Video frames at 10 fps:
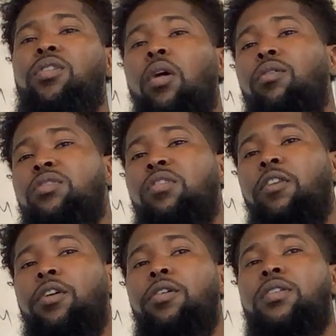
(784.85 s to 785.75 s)
don't use your
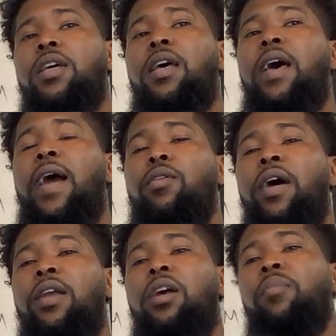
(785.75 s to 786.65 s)
rudders and you
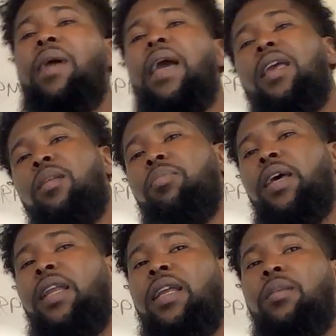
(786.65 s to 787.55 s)
end up banking the
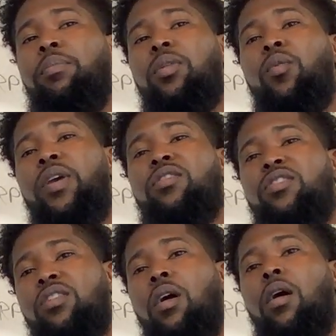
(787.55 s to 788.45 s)
plane and the wings are
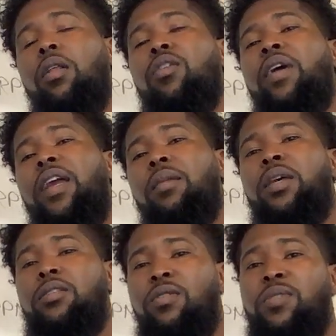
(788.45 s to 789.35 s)
stalled, you're going to end up
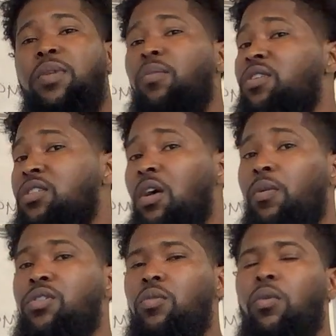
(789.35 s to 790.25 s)
into a spin, which is not what you